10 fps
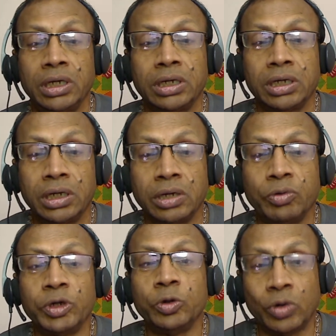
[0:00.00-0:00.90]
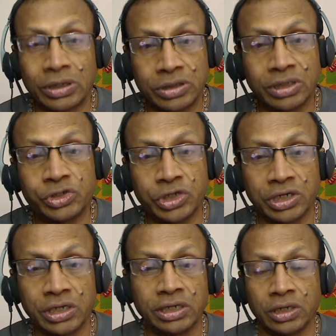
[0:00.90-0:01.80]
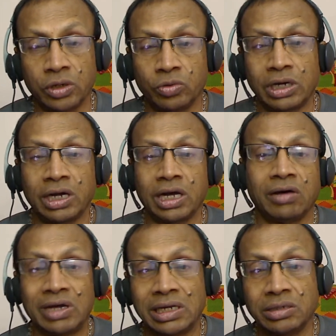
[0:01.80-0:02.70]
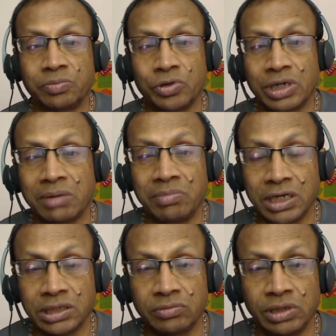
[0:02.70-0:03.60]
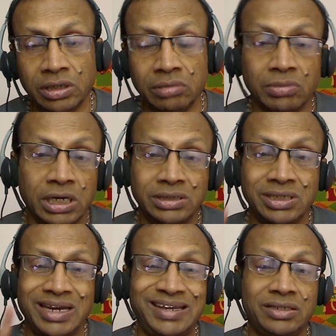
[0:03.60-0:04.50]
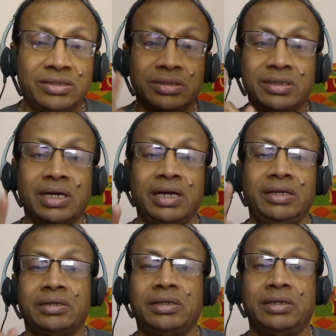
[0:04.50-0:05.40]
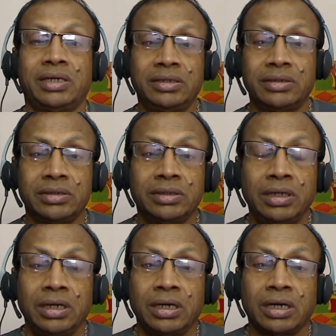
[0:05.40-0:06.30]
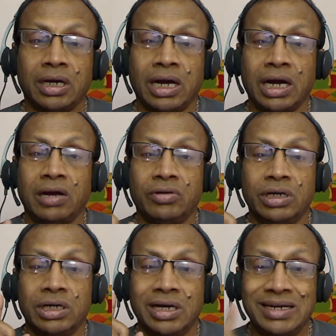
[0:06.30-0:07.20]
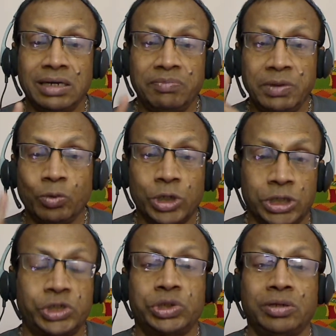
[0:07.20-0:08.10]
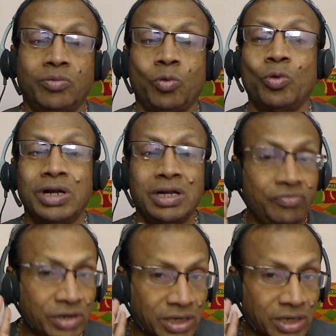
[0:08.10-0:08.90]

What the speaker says: We do it in Chennai. Now I have another program next week on March 8th, 9th and 10th. I have an NLP workshop only for